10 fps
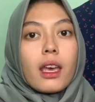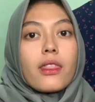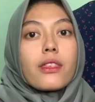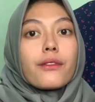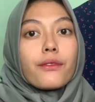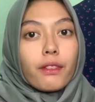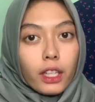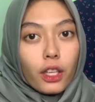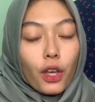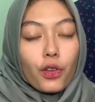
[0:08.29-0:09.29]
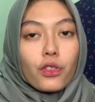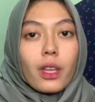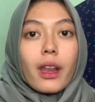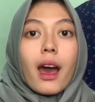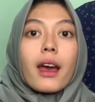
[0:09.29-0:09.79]
the videos that
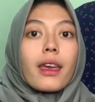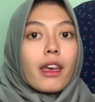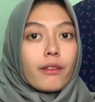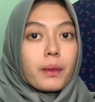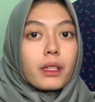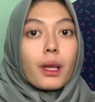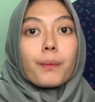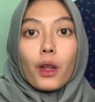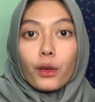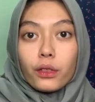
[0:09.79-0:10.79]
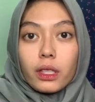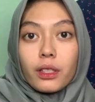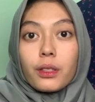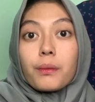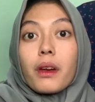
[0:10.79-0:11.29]
I have been uploaded to
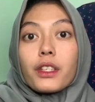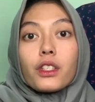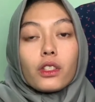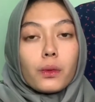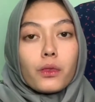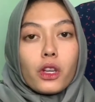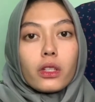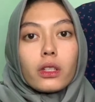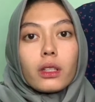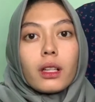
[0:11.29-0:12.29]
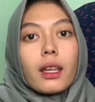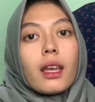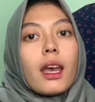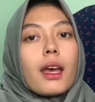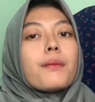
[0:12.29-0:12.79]
my YouTube channel
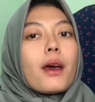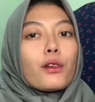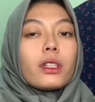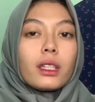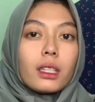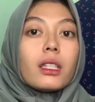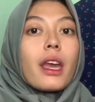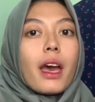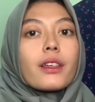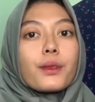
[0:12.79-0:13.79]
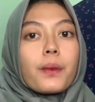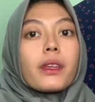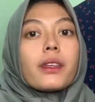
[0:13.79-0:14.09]
about ESP.